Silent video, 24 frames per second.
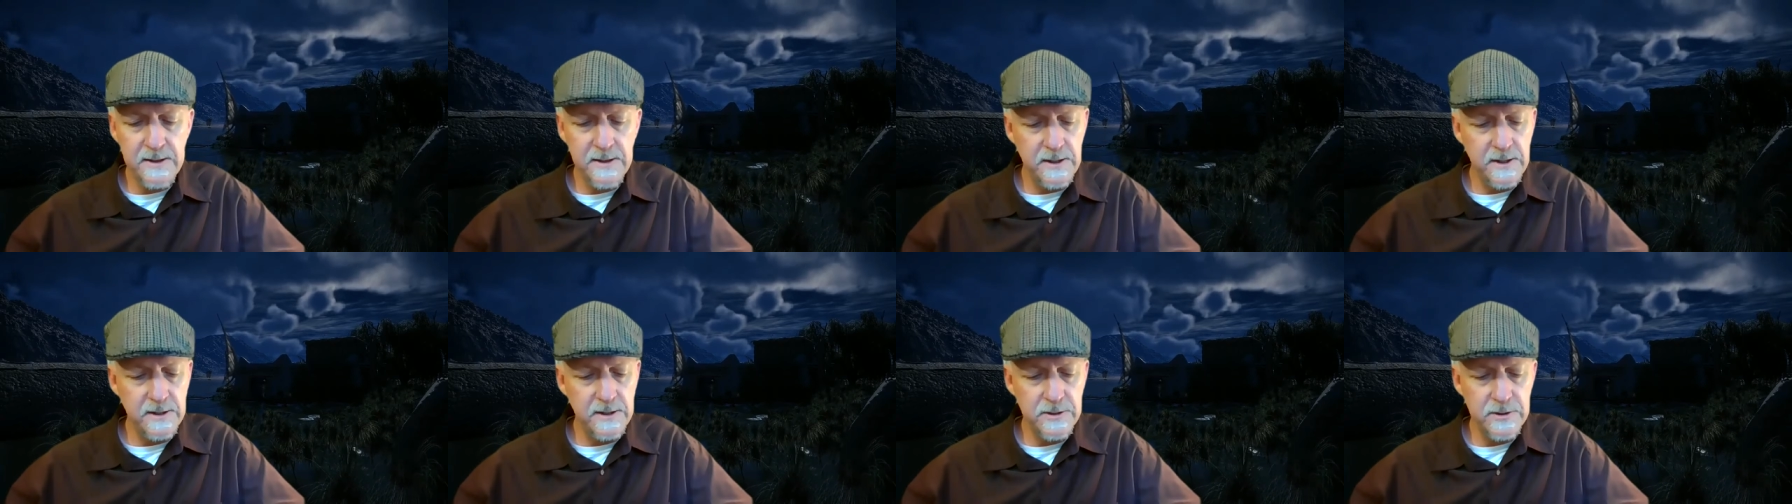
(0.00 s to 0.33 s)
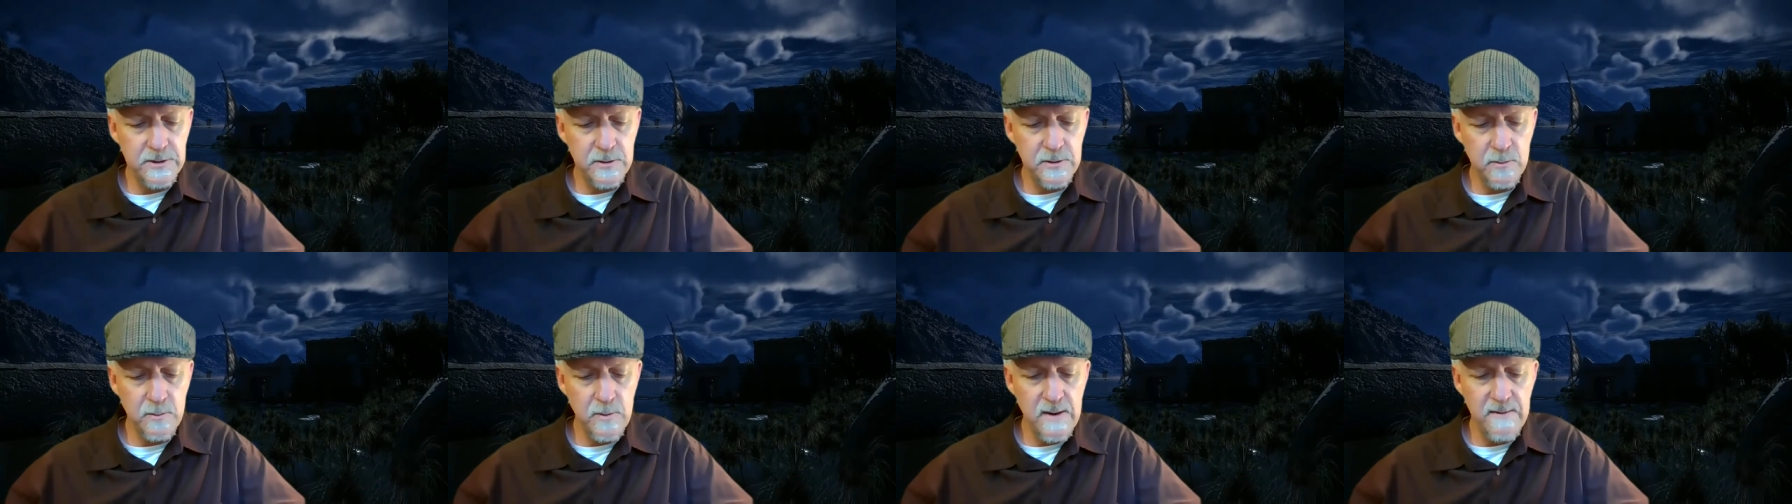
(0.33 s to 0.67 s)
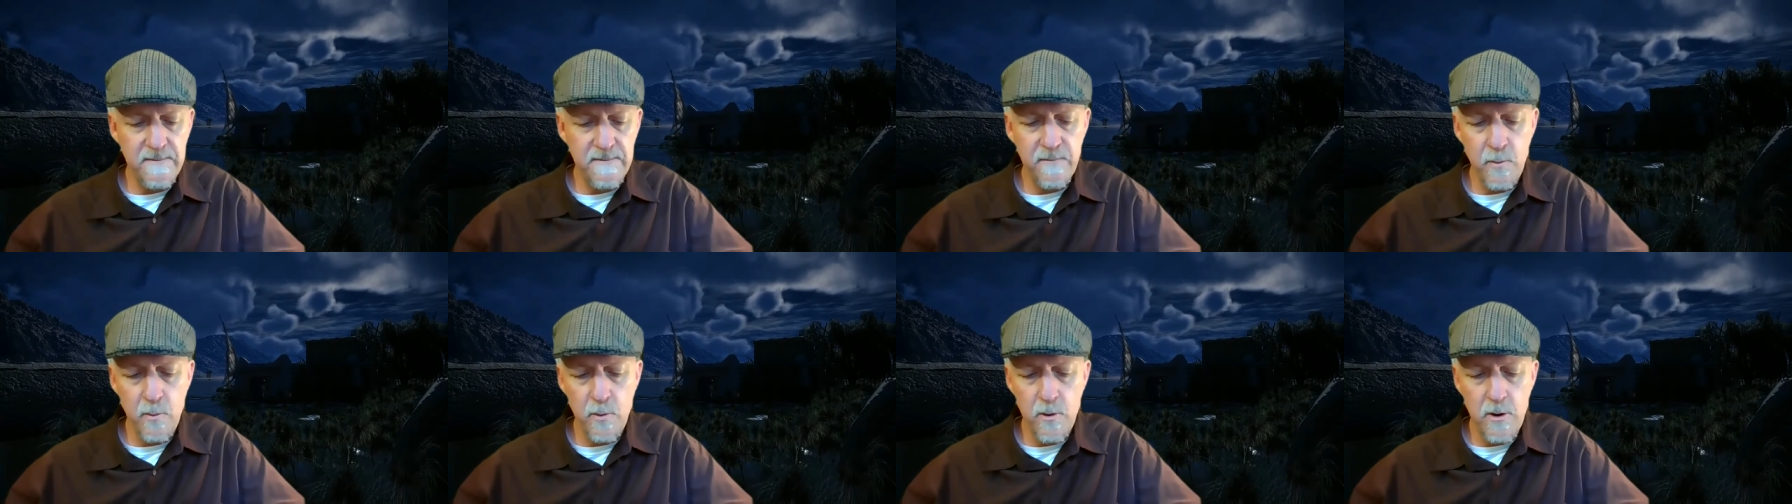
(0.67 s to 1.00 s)
against the
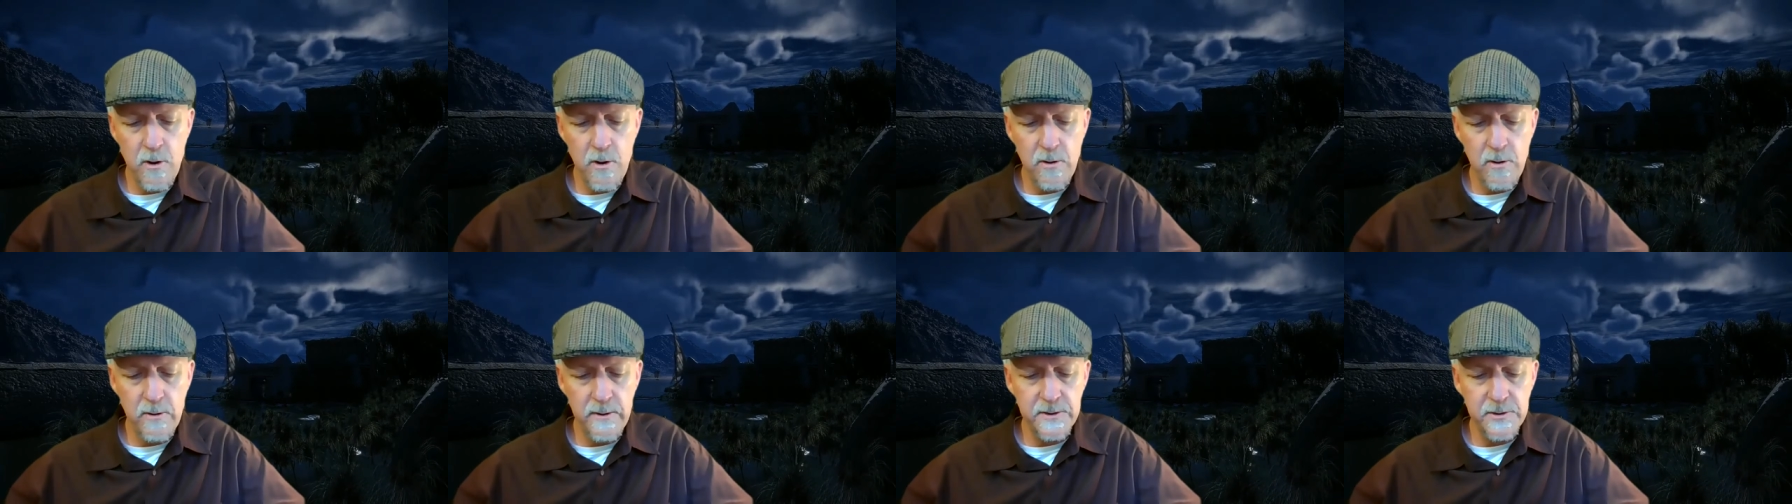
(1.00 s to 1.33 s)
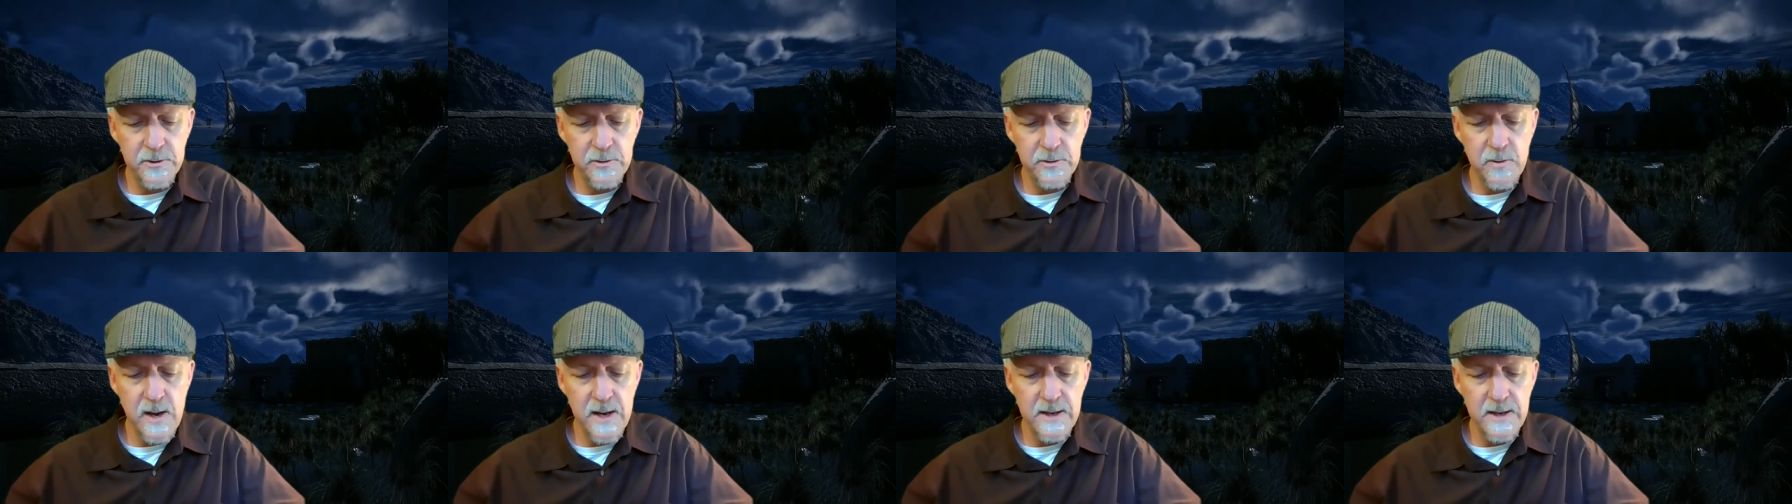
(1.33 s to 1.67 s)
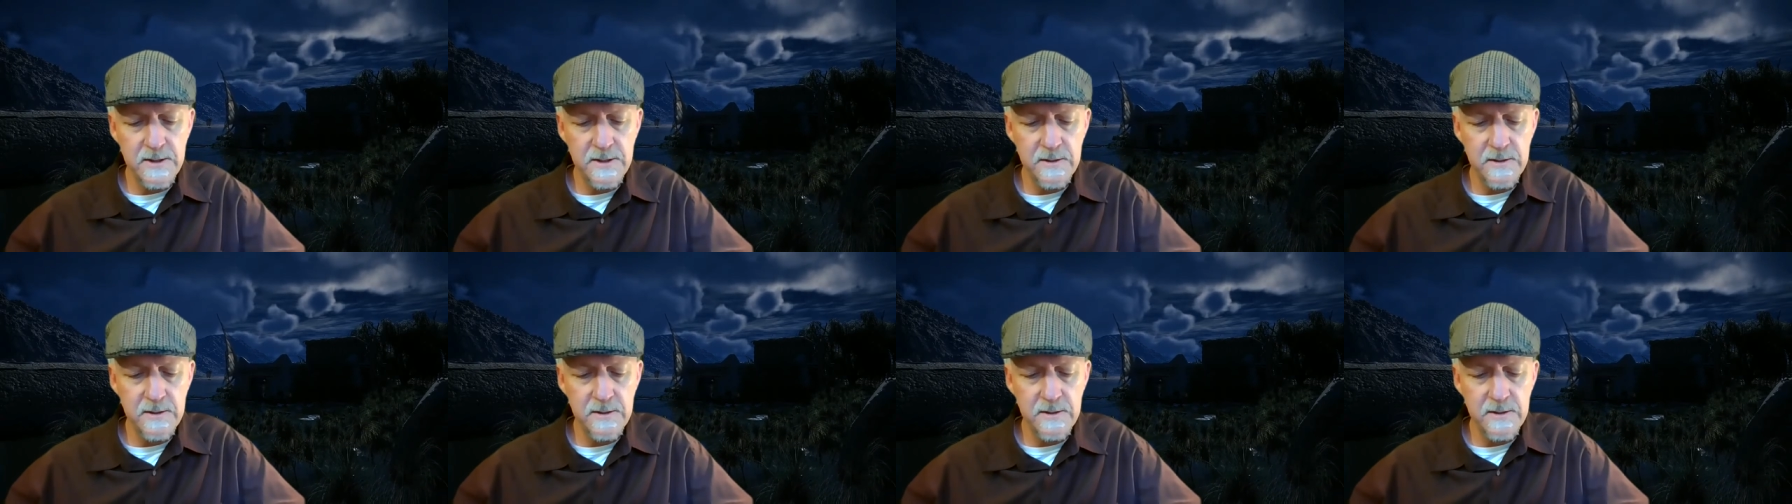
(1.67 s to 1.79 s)
rough wall and tried